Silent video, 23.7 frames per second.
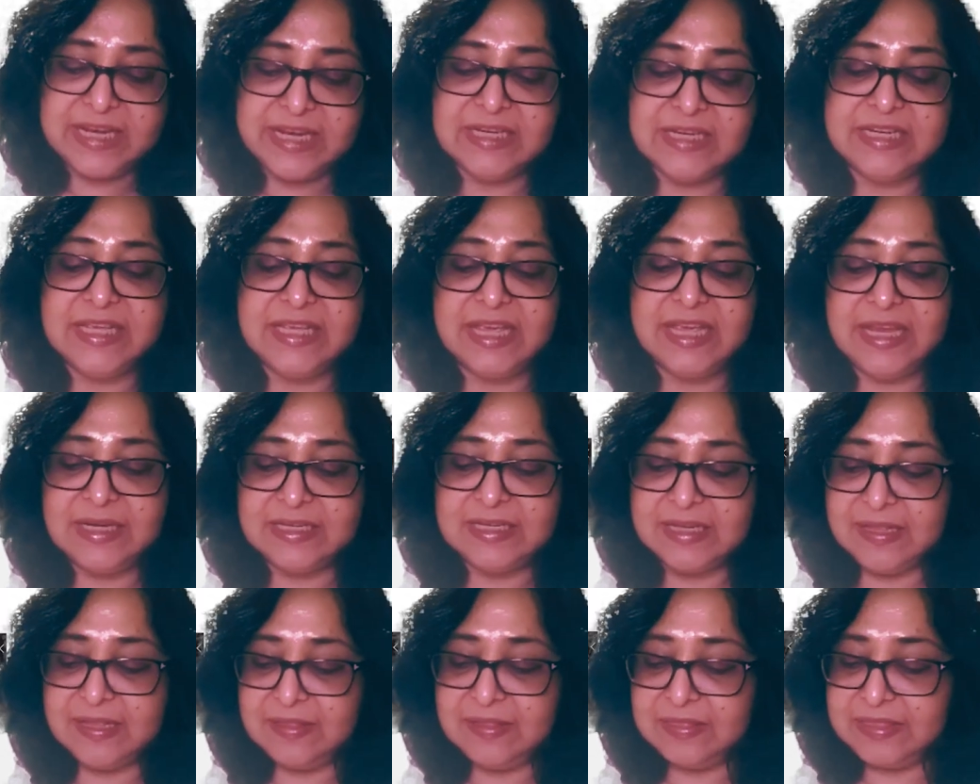
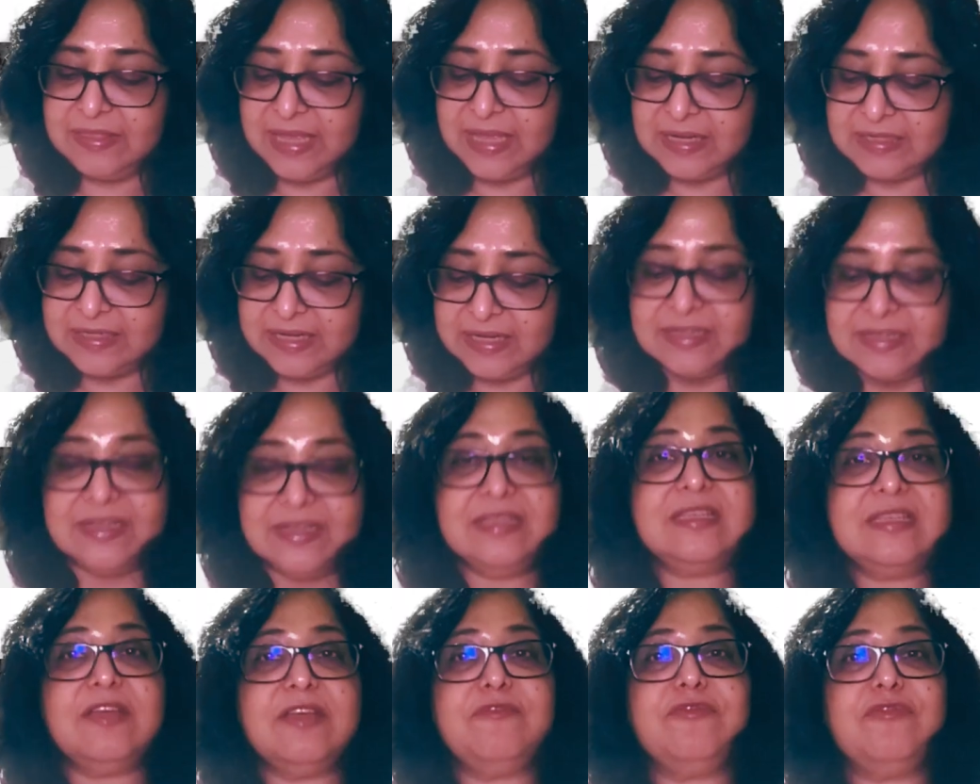indicate that it
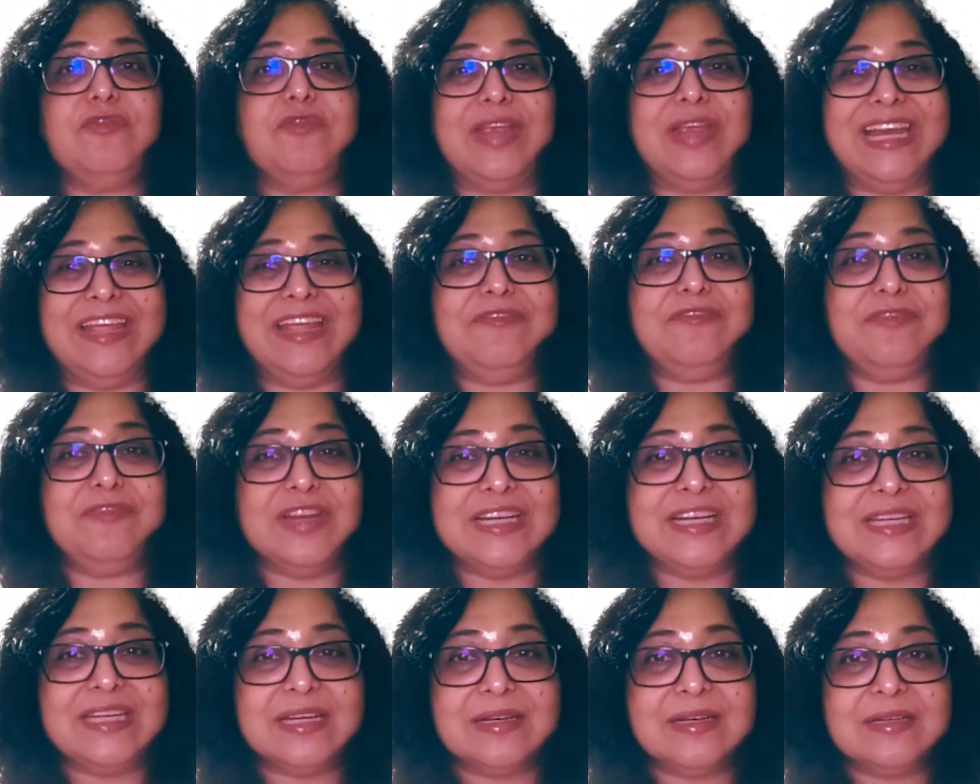is freely
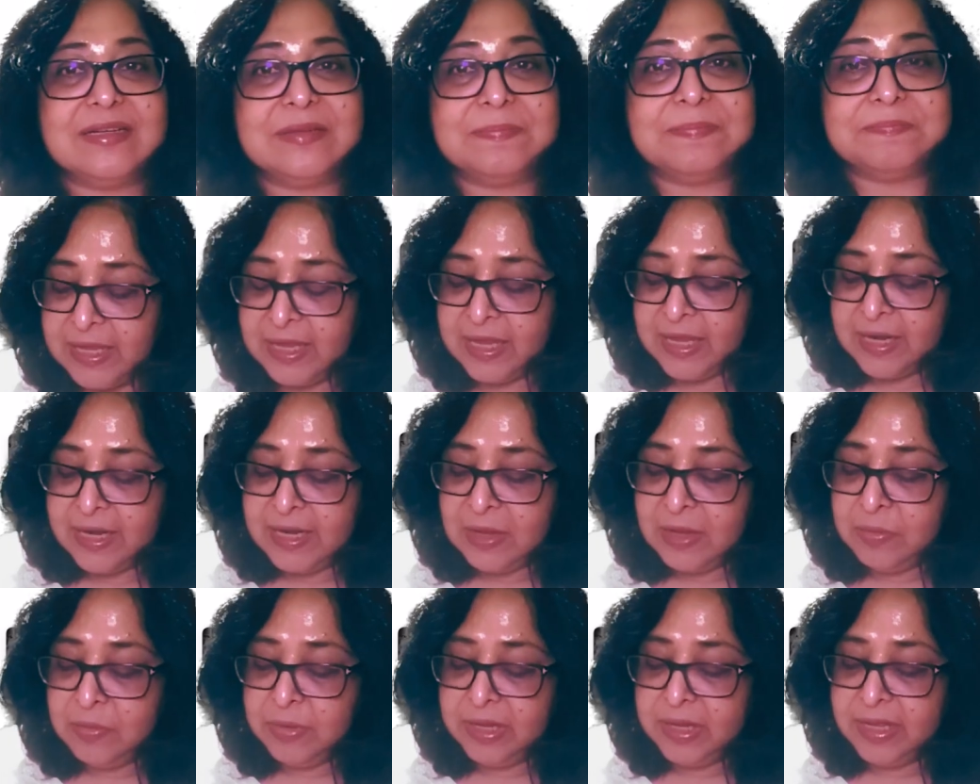filtered.
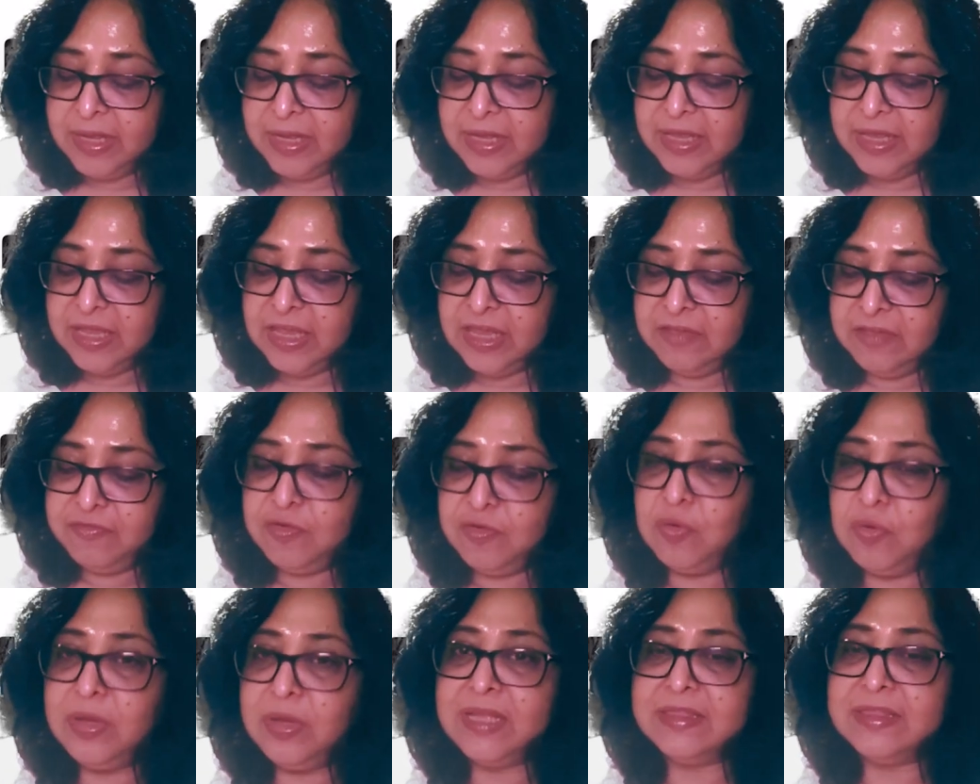Now, if you
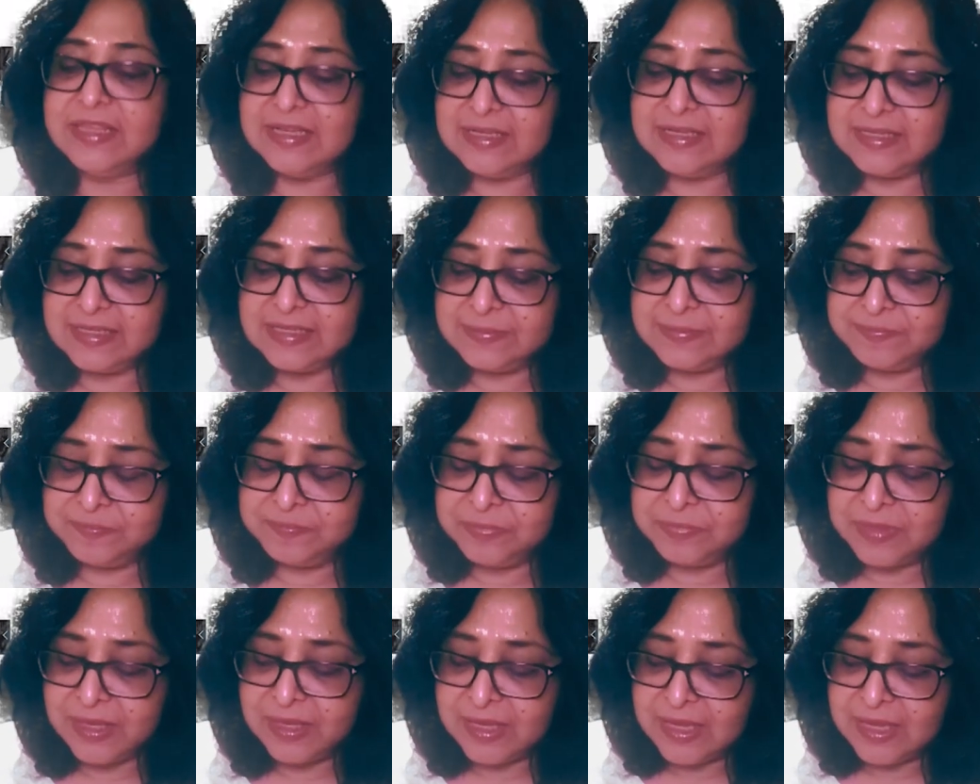look at this,
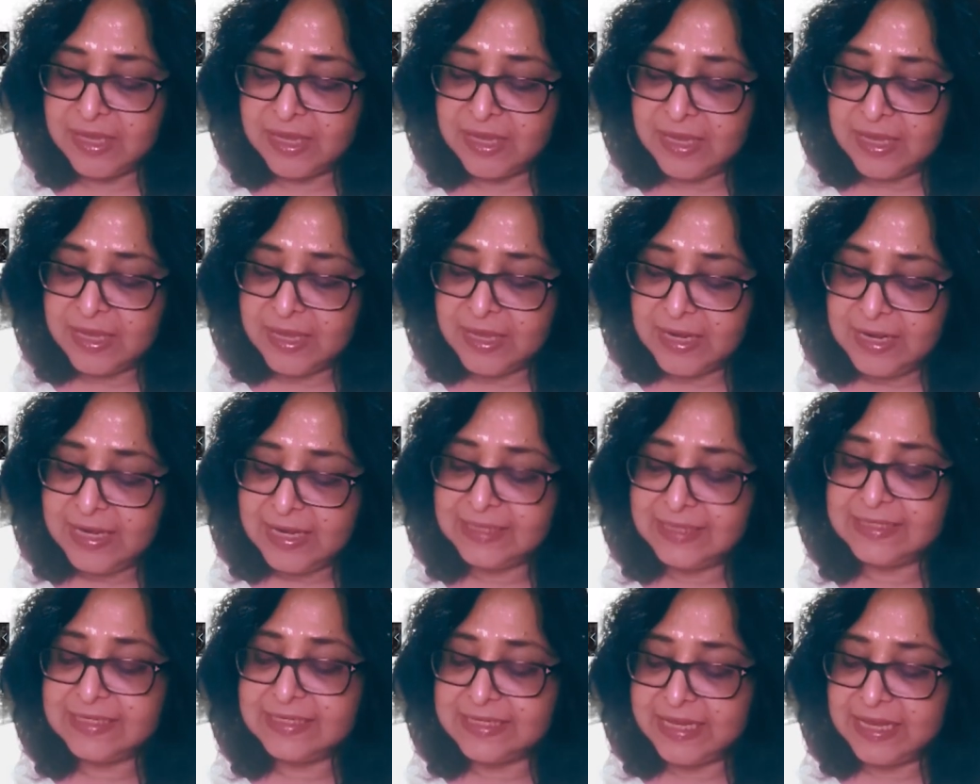
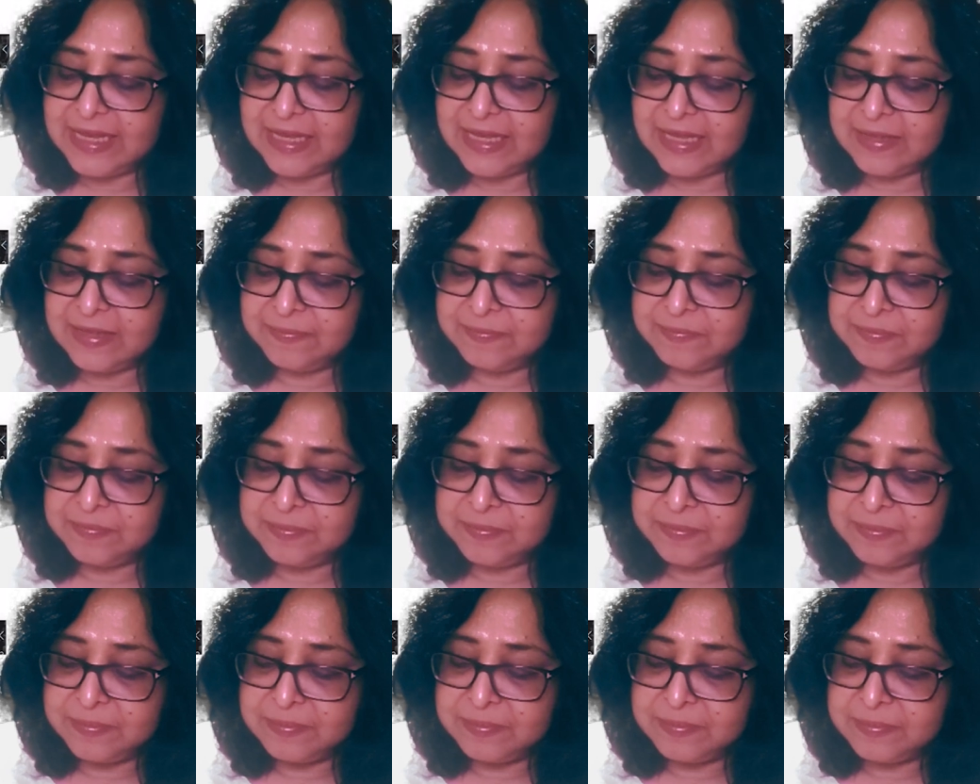let's take
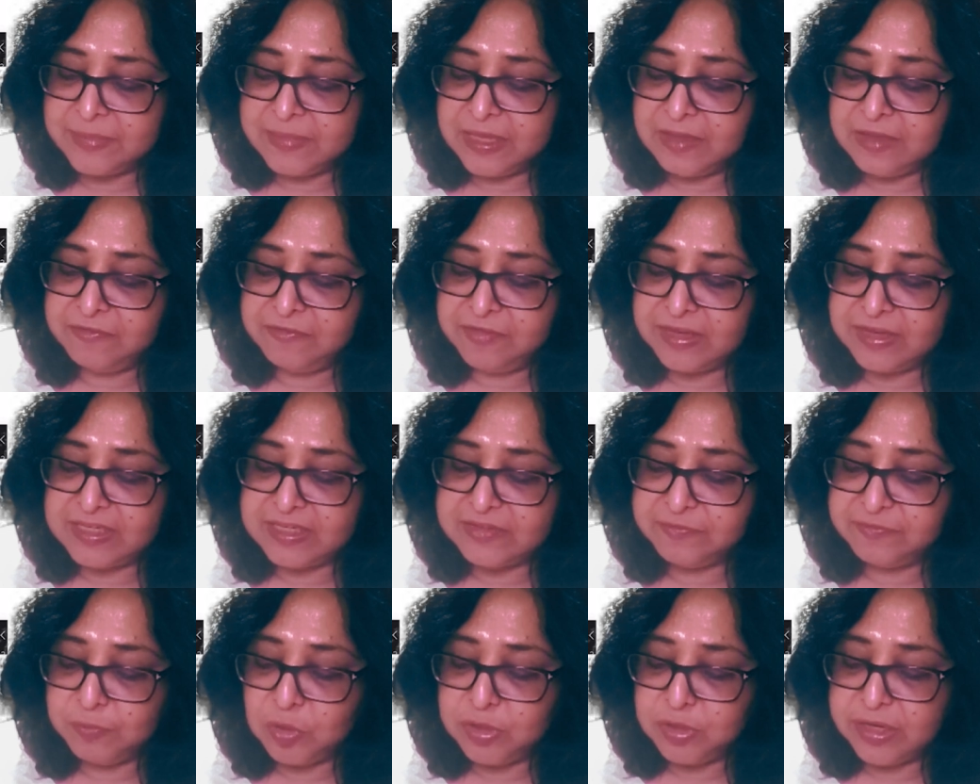
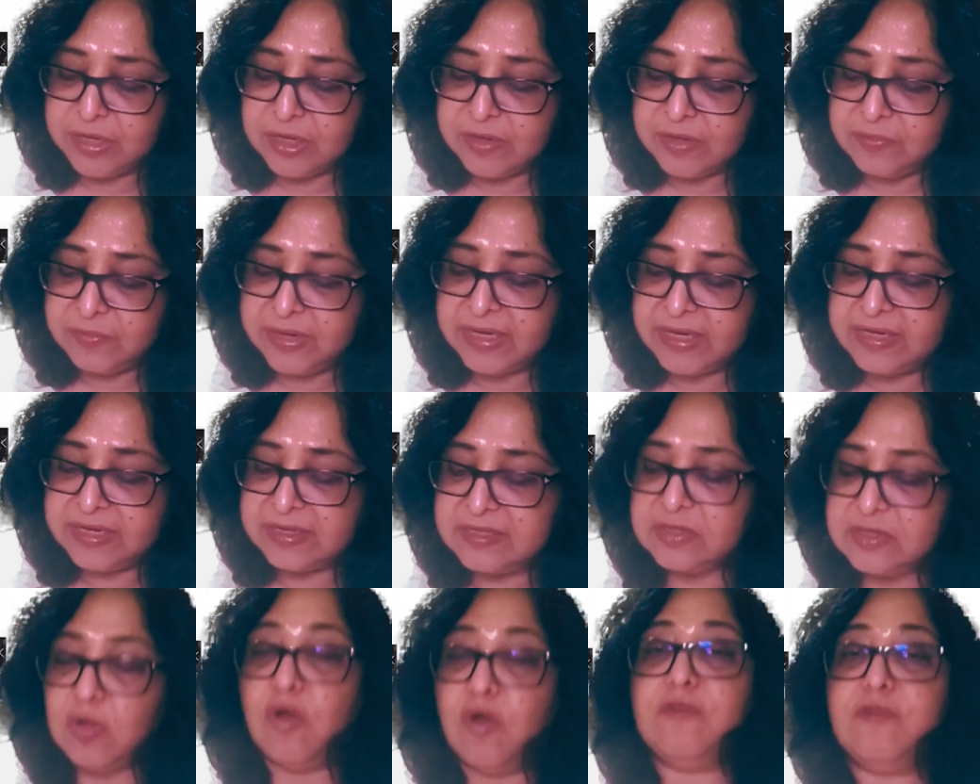effective molecular
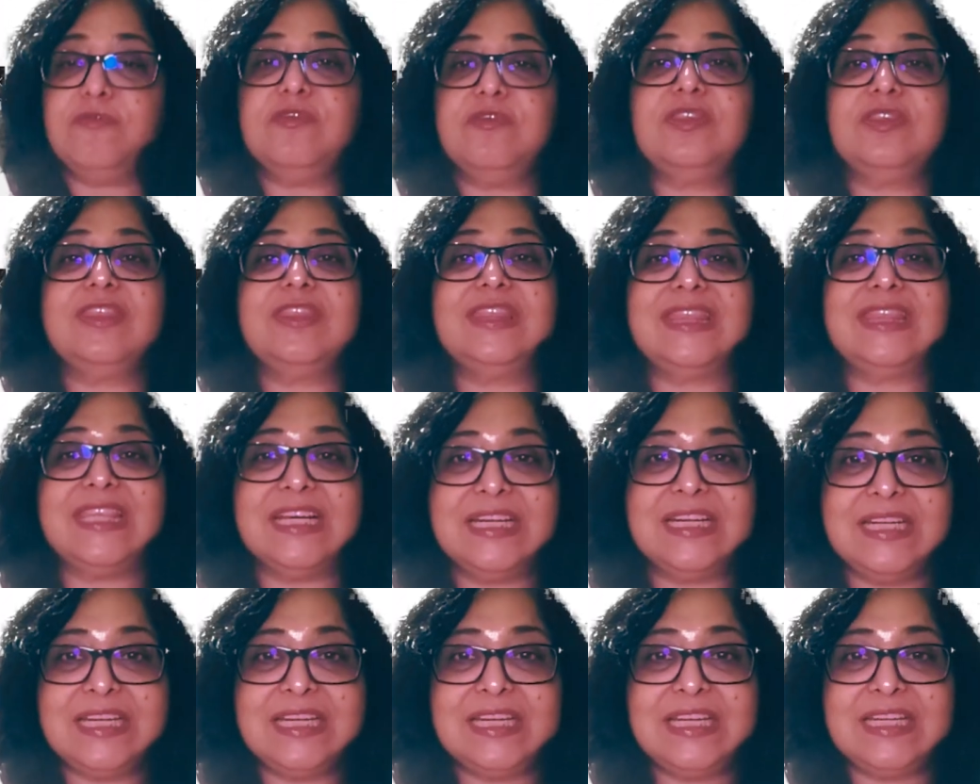radius of
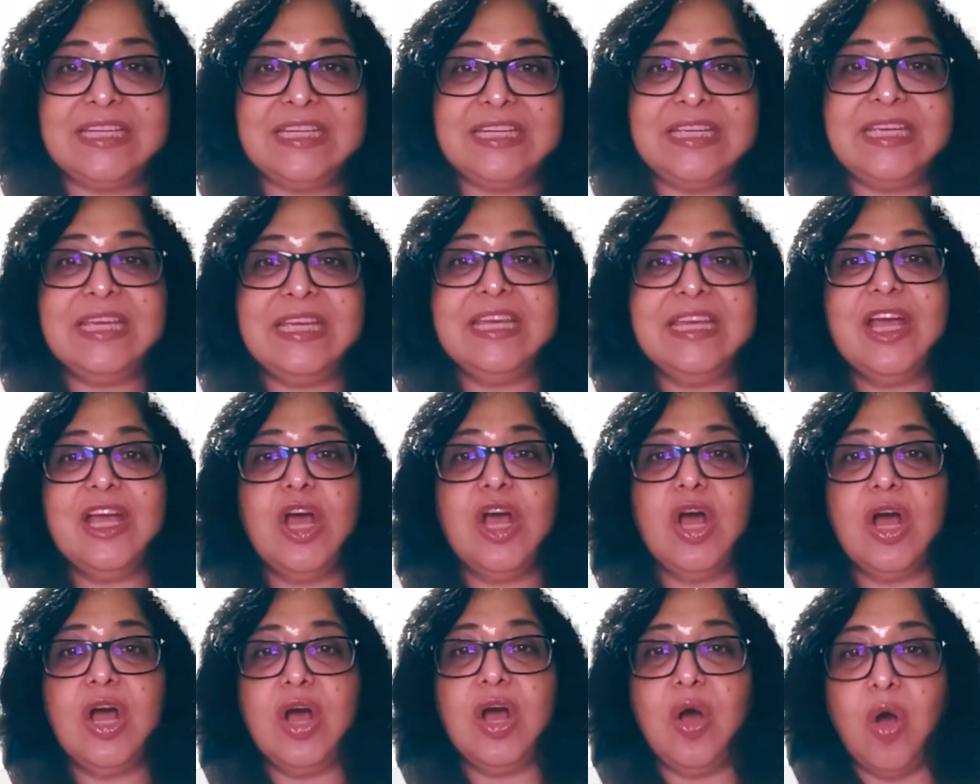30
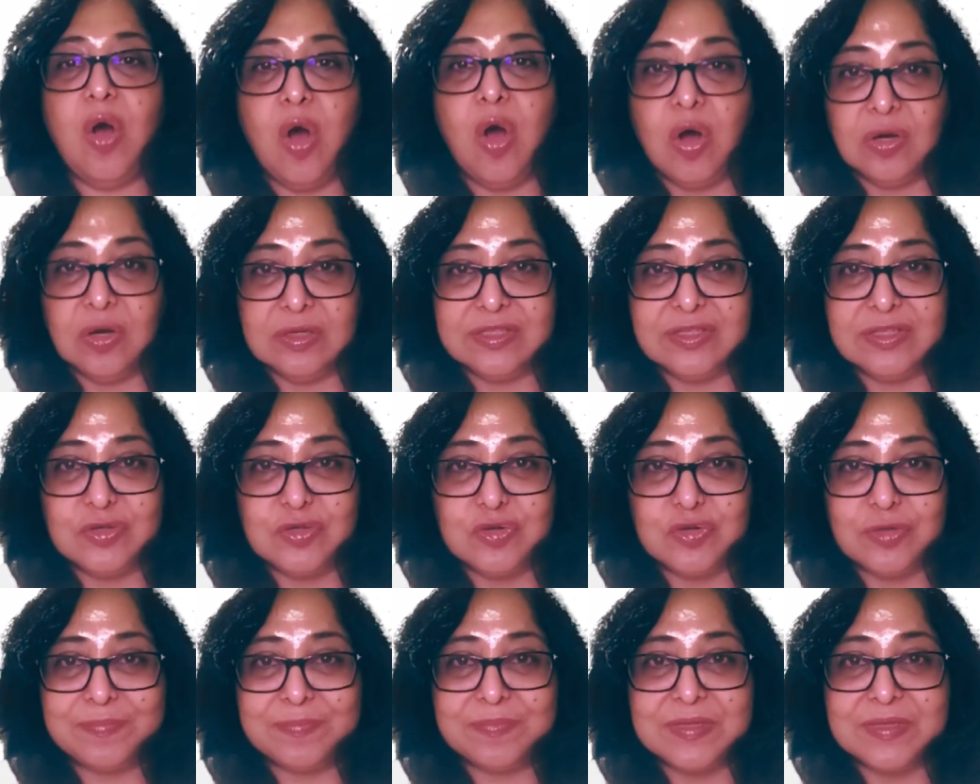
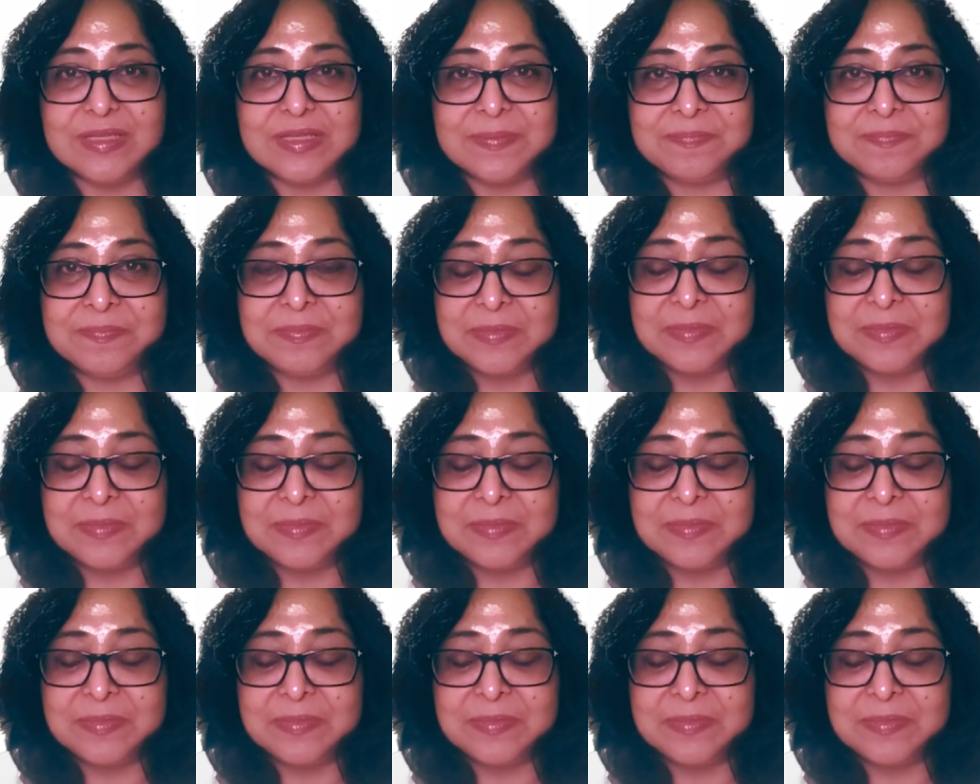angstroms